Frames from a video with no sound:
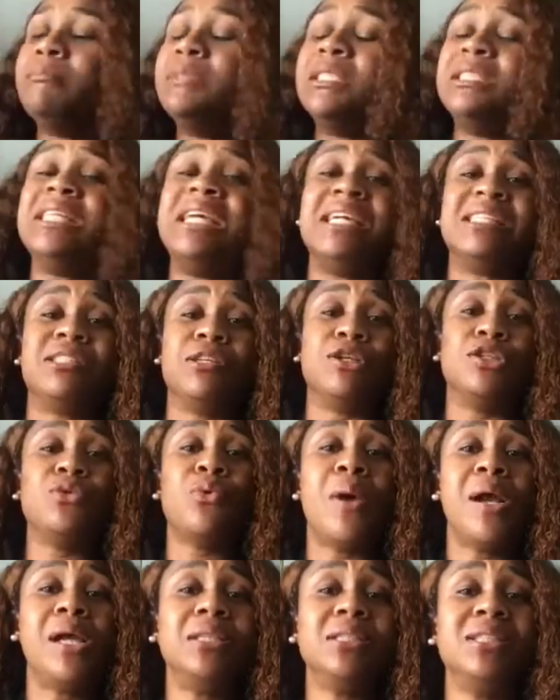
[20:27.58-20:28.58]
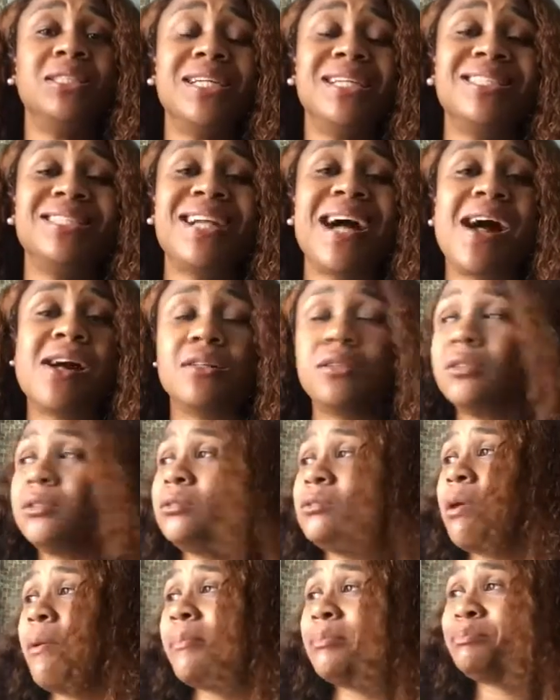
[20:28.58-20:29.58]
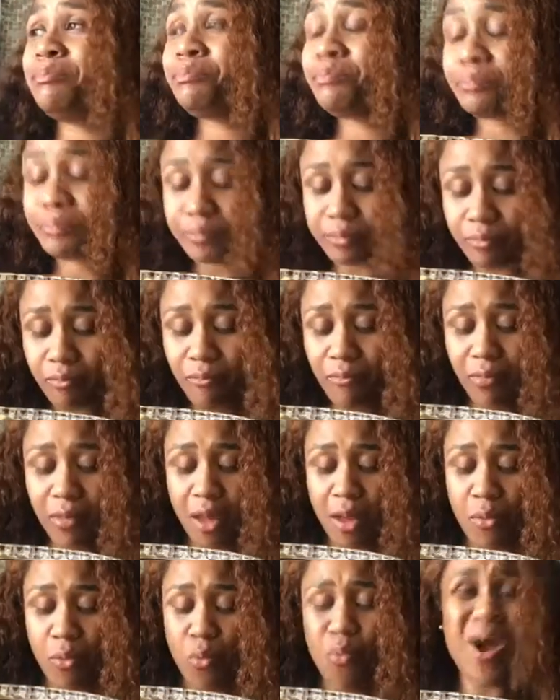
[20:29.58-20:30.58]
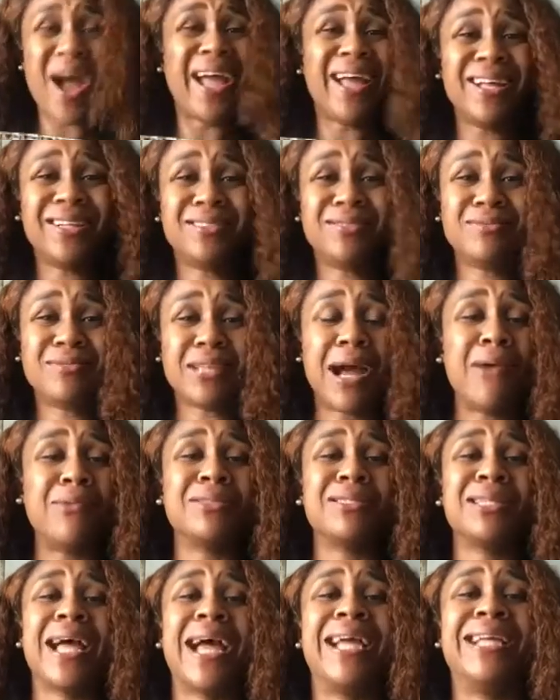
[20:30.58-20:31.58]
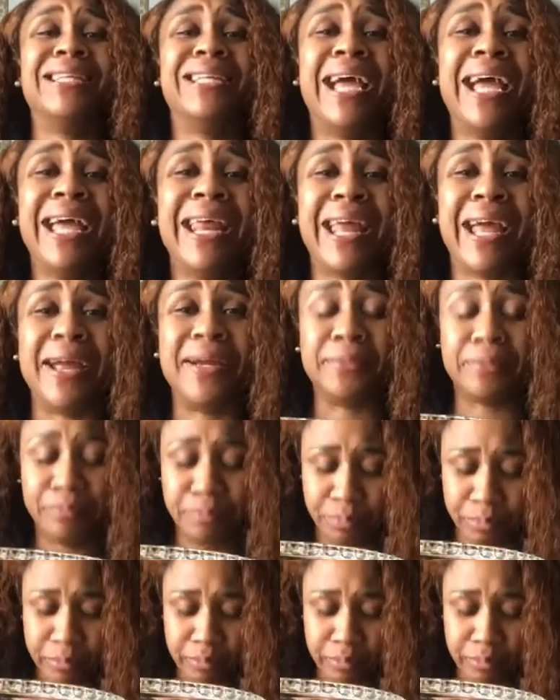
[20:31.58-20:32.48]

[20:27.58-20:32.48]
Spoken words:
But listen, $26. What? I was like, Day.